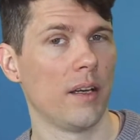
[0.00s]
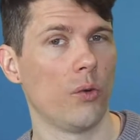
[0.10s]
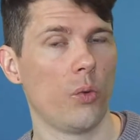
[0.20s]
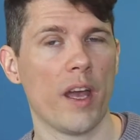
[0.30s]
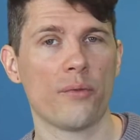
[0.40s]

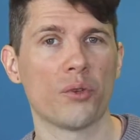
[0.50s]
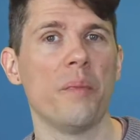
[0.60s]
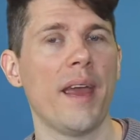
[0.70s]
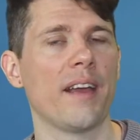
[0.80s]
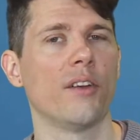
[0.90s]
we have to
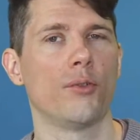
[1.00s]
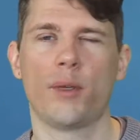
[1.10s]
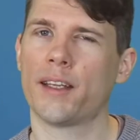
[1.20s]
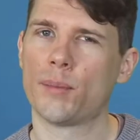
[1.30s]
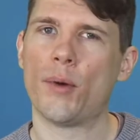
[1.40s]
make to
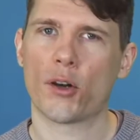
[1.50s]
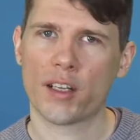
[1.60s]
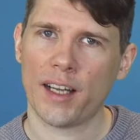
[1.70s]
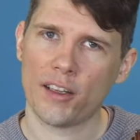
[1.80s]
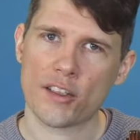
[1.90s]
get more
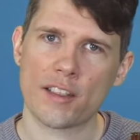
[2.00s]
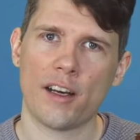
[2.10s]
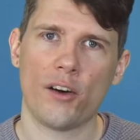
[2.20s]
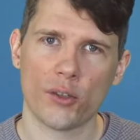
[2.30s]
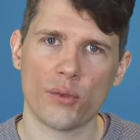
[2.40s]
colors
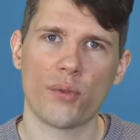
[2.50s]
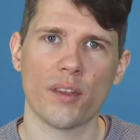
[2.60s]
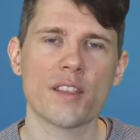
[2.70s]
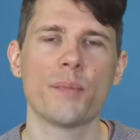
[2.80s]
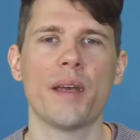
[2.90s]
out of
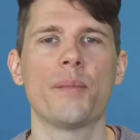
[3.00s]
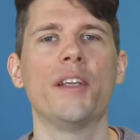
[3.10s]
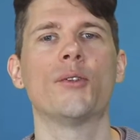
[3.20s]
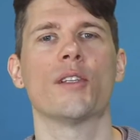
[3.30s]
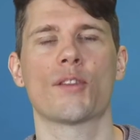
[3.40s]
this
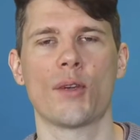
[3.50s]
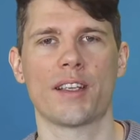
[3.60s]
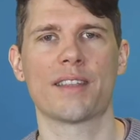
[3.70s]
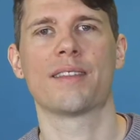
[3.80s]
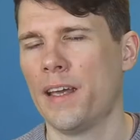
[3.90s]
perpetual strings.